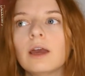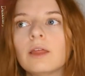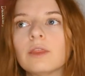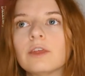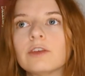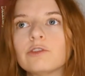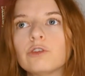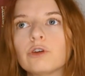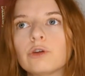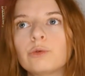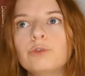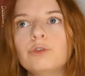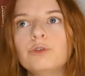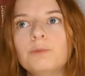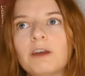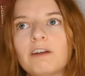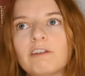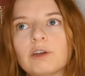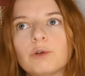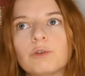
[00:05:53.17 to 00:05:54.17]
There's no
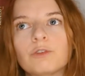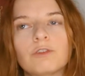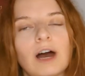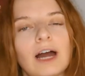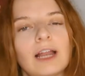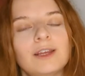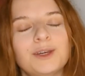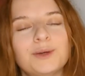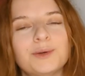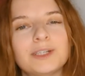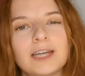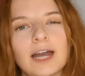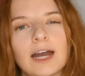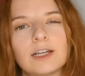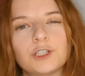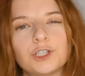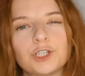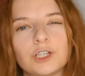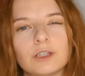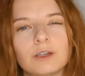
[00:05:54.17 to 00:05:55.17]
numerical value
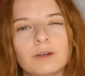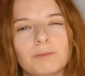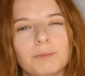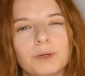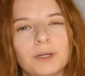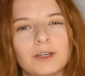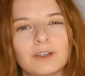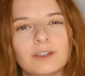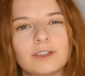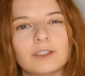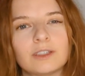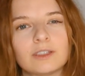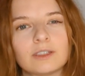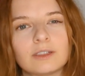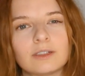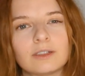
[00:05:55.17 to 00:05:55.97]
attached to them, because